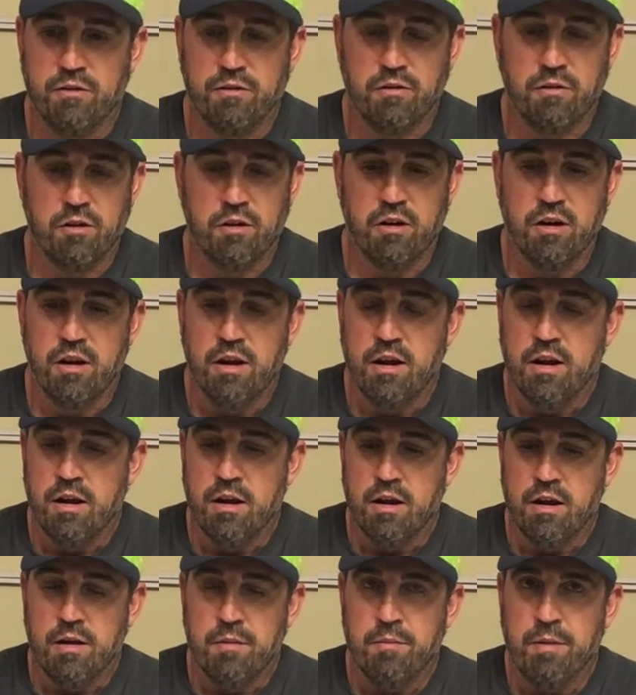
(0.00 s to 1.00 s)
For
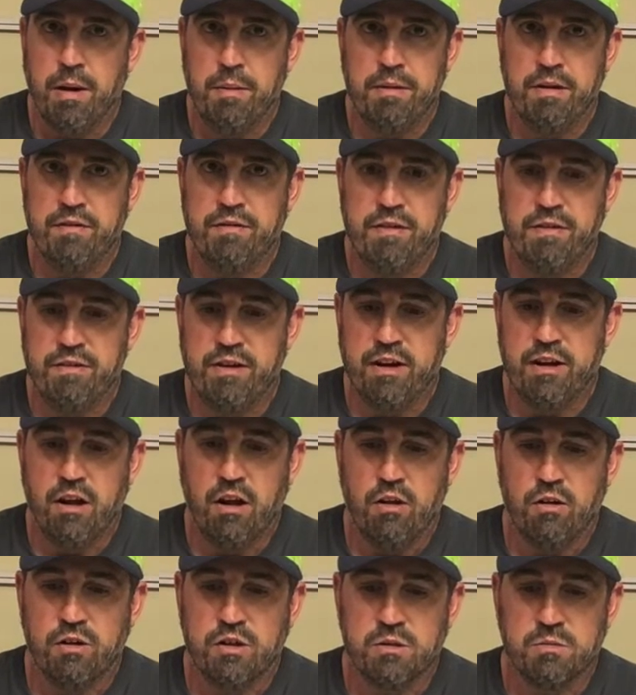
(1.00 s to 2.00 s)
maybe
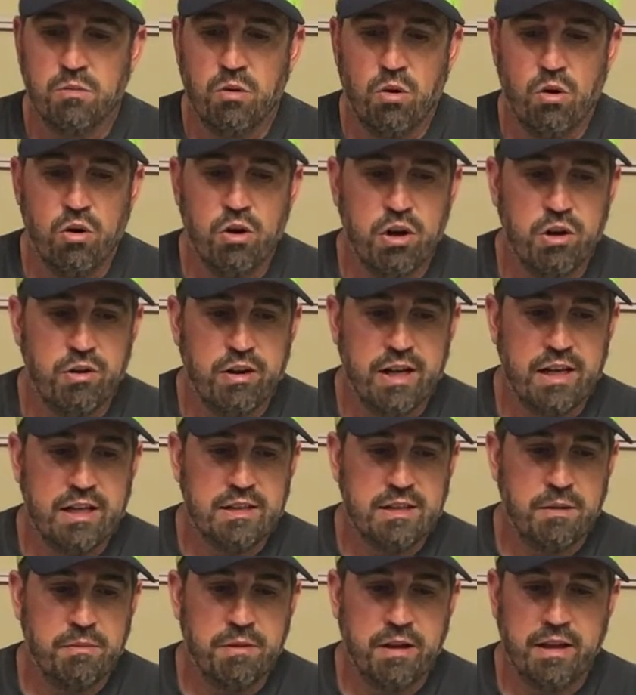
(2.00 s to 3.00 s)
$50 more, you get
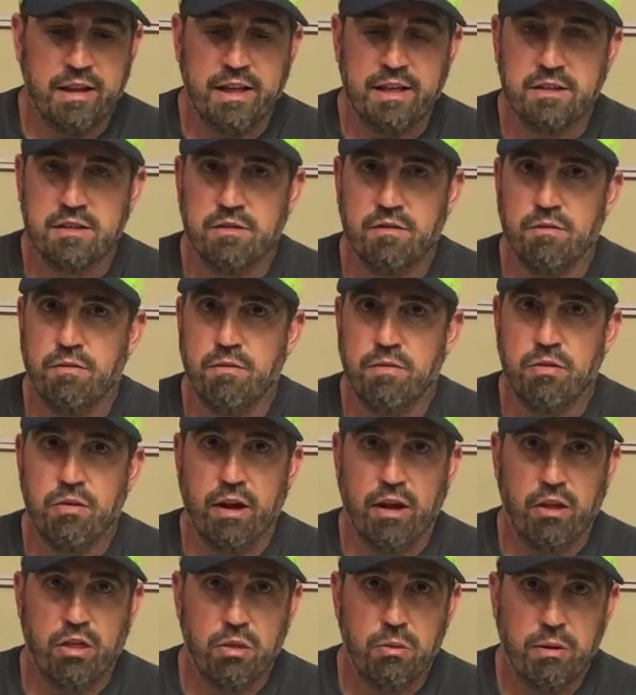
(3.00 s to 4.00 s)
something that's
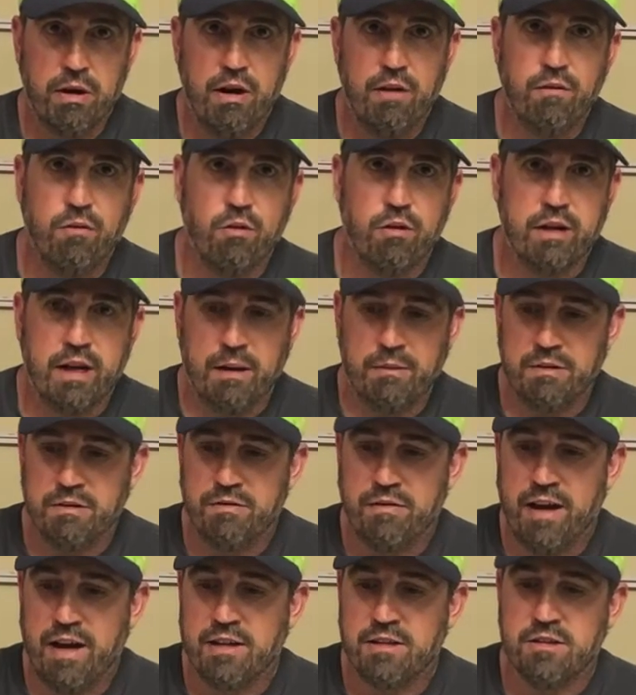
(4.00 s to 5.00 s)
like 3 or 4 times
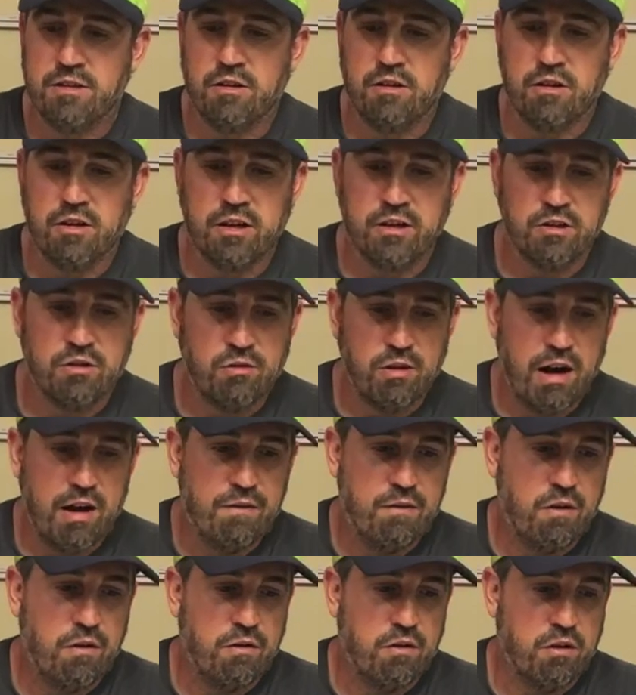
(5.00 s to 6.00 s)
faster, can
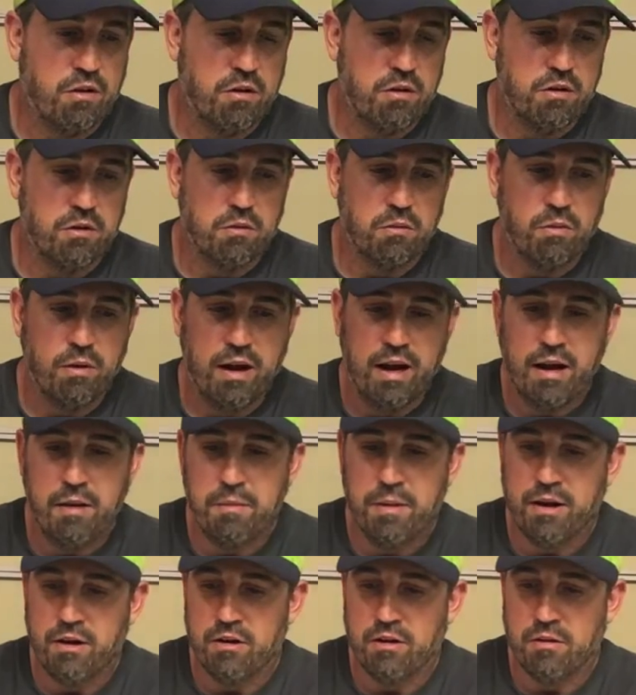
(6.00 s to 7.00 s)
drive over way
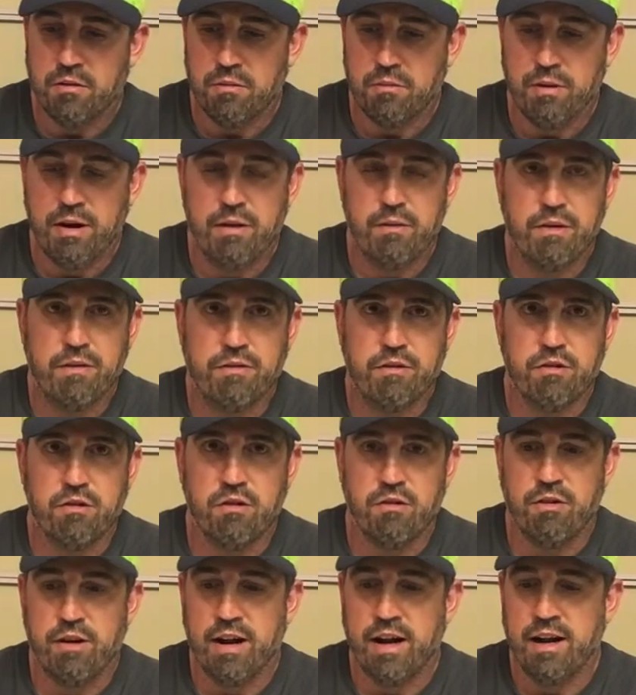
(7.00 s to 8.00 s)
rougher
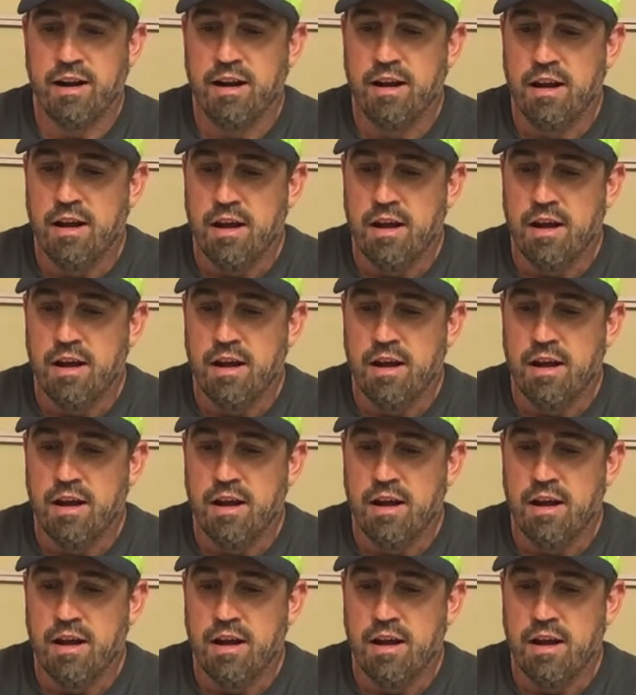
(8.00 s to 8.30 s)
terrain,